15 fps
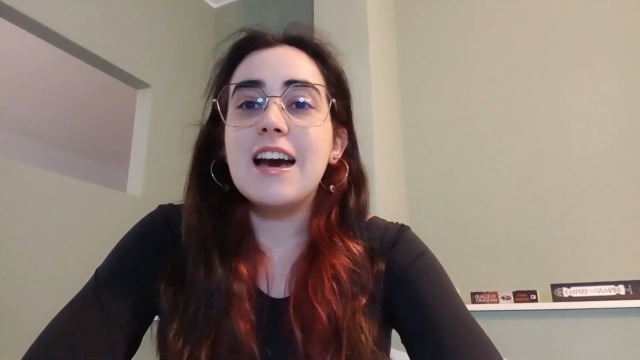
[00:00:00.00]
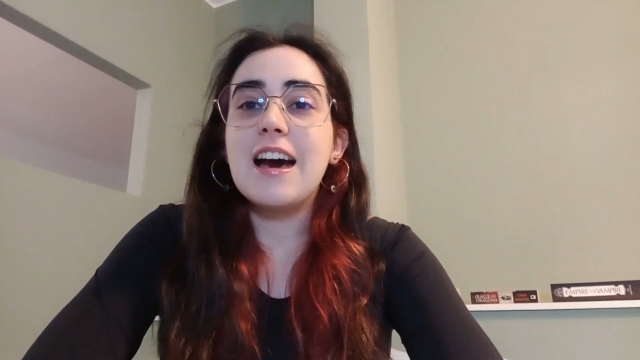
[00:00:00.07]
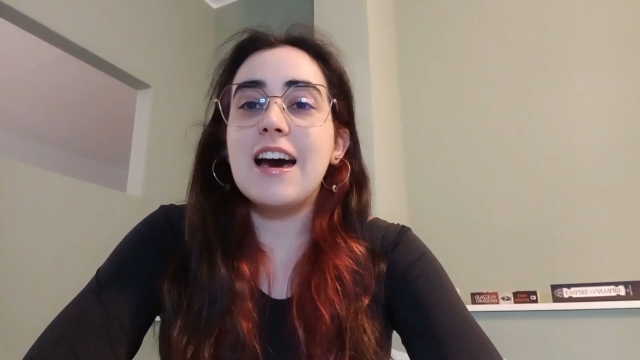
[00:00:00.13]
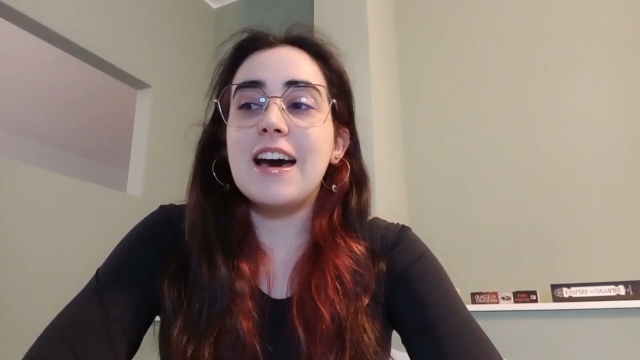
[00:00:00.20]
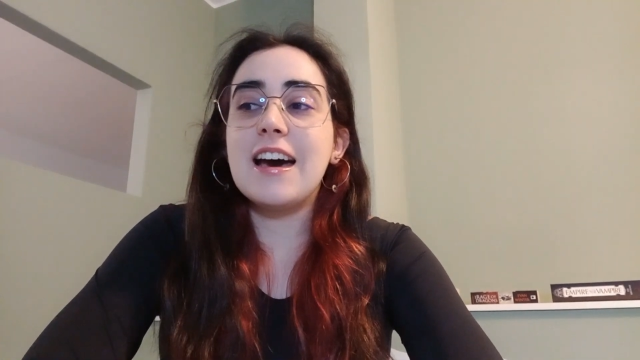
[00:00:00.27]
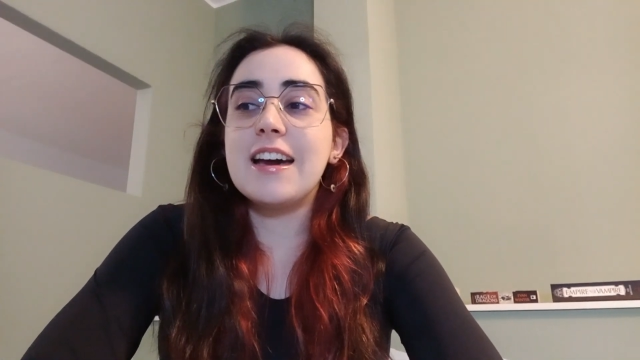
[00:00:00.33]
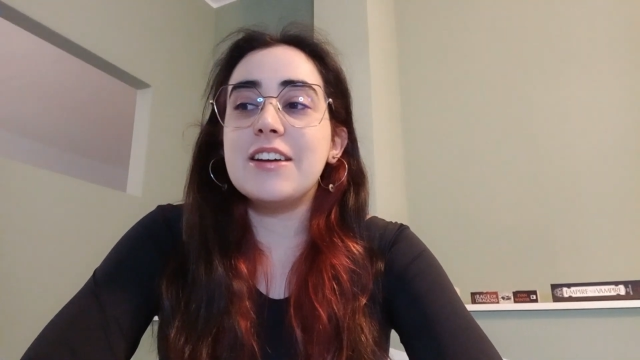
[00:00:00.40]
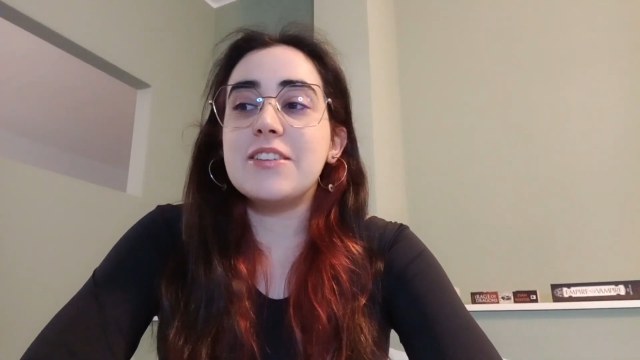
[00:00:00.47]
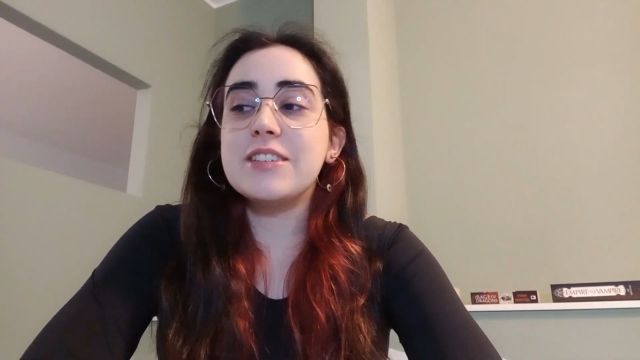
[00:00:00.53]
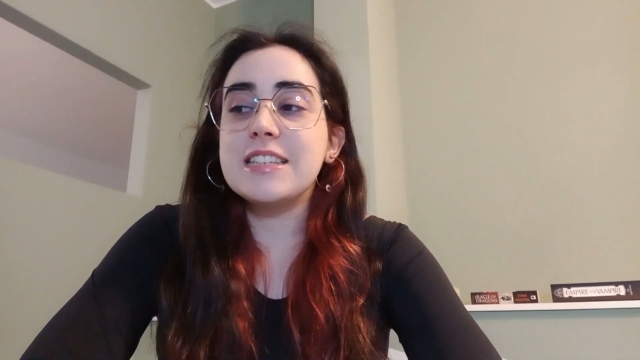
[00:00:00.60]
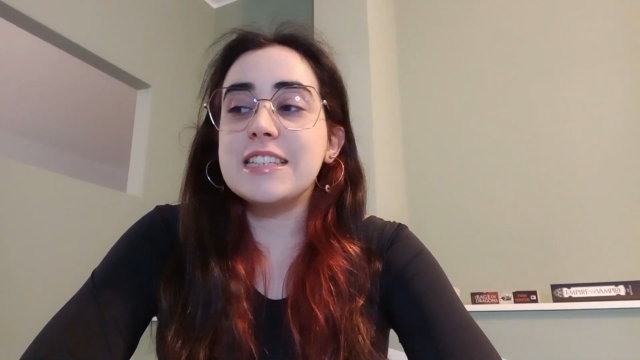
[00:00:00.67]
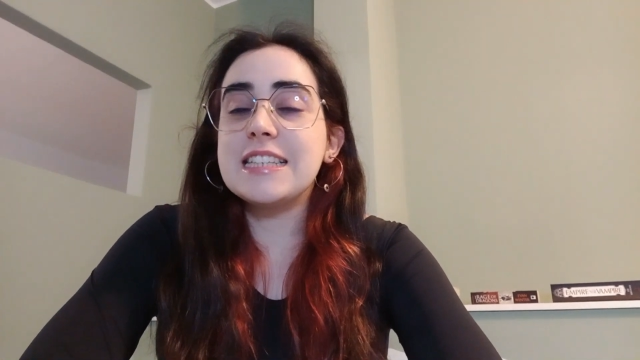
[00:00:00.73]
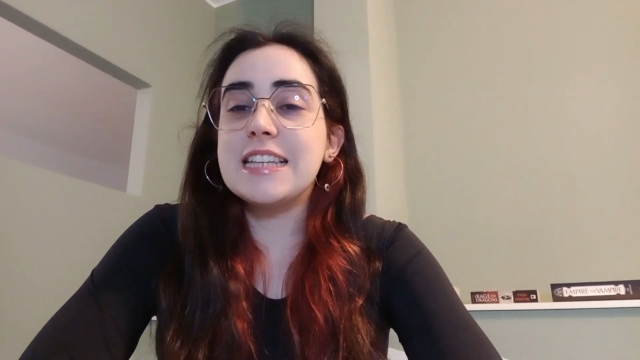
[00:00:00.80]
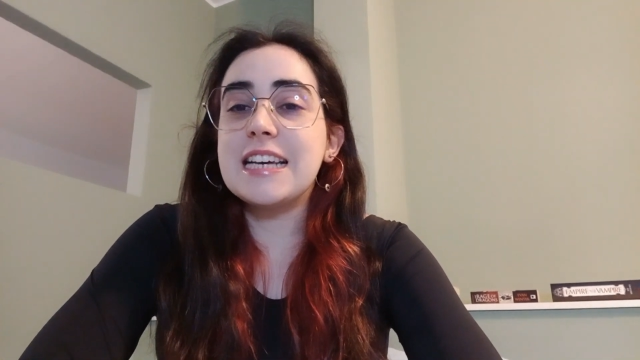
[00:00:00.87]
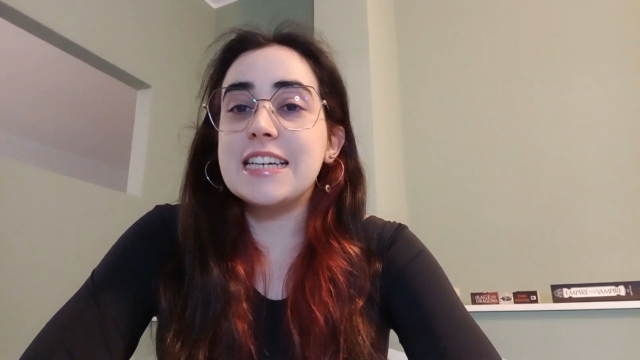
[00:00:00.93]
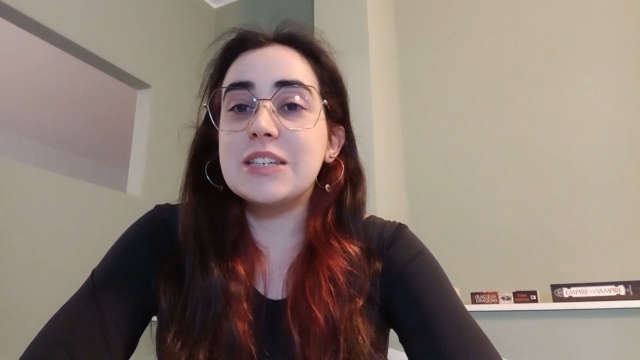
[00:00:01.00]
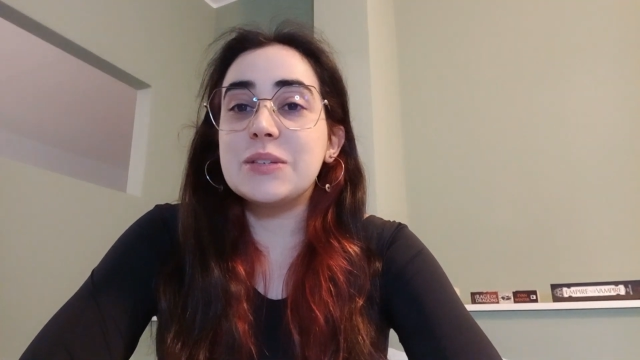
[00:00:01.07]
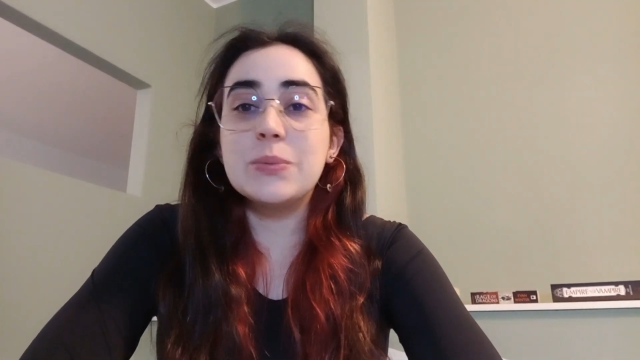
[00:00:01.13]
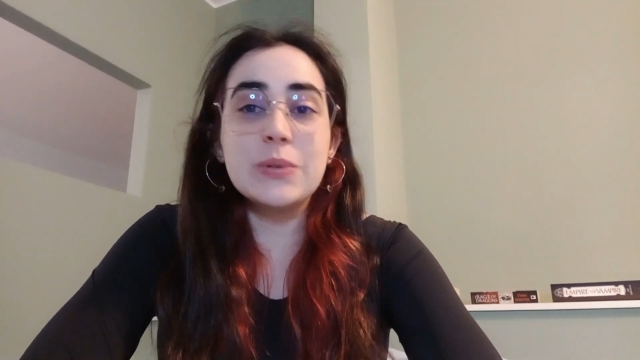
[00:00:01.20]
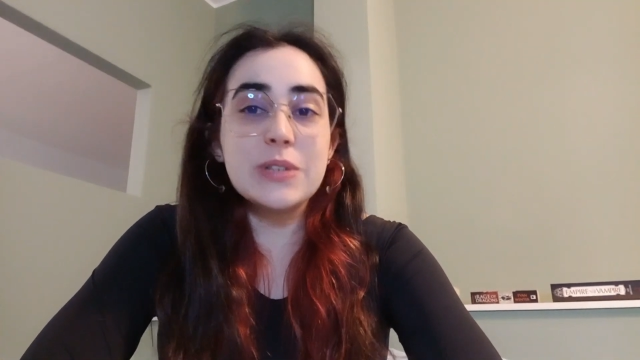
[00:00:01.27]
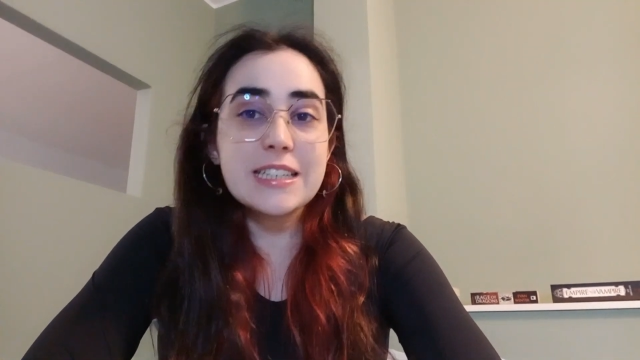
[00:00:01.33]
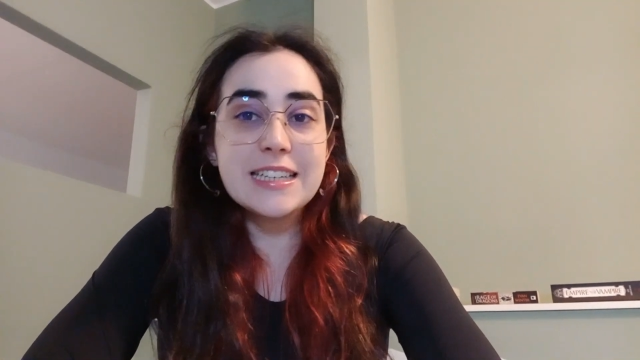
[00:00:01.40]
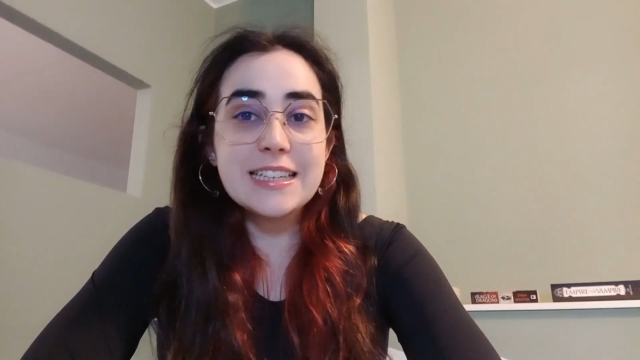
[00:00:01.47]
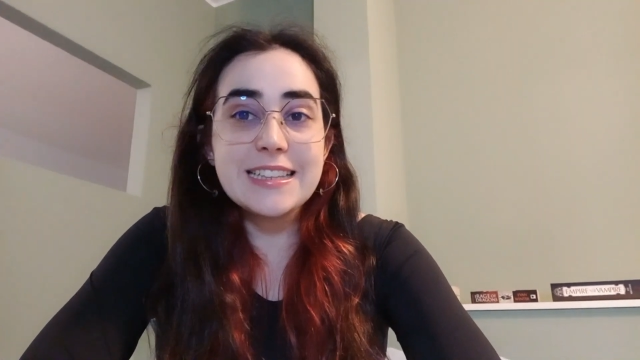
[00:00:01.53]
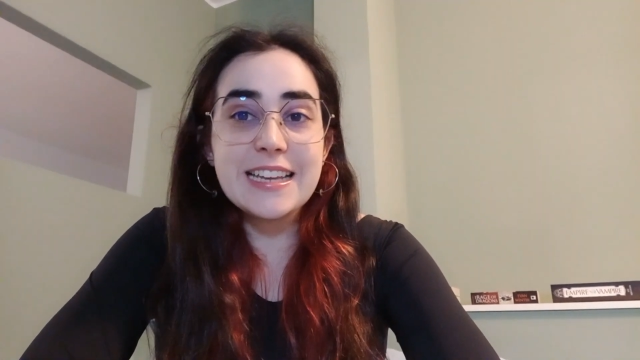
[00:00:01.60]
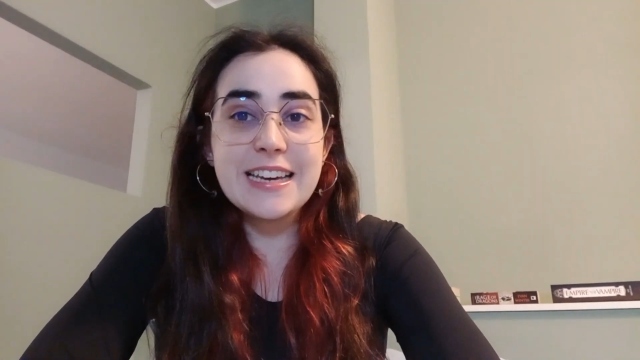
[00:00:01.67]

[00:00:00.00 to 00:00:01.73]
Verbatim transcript: I really like working